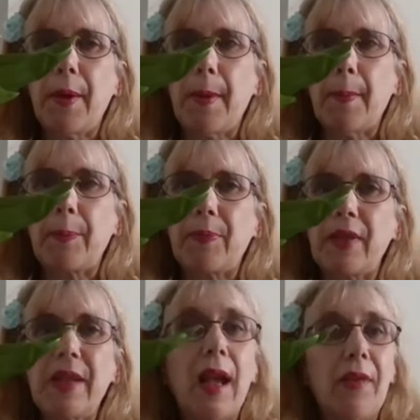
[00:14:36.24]
um,
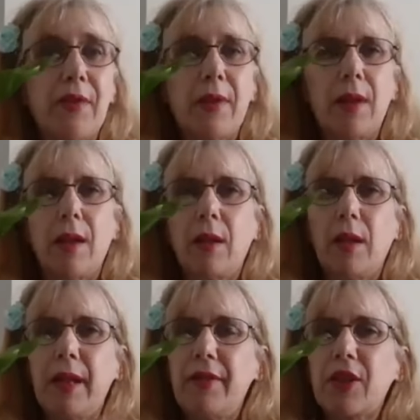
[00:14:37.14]
yeah,
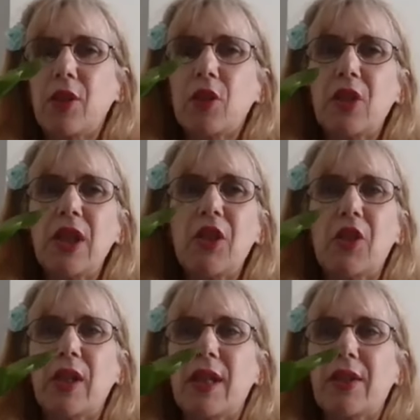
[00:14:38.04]
if it's not
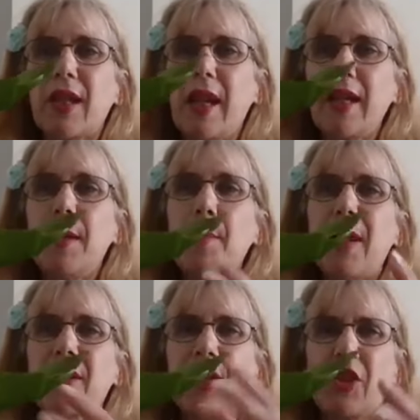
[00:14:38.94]
teaching, it's getting a
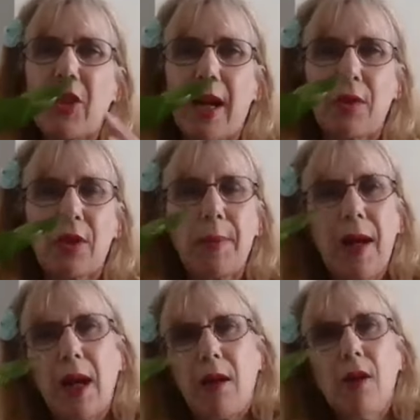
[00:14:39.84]
message out
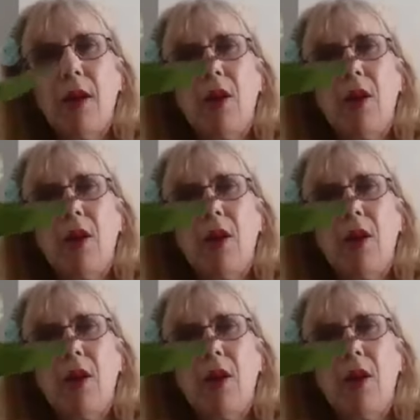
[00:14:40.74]
about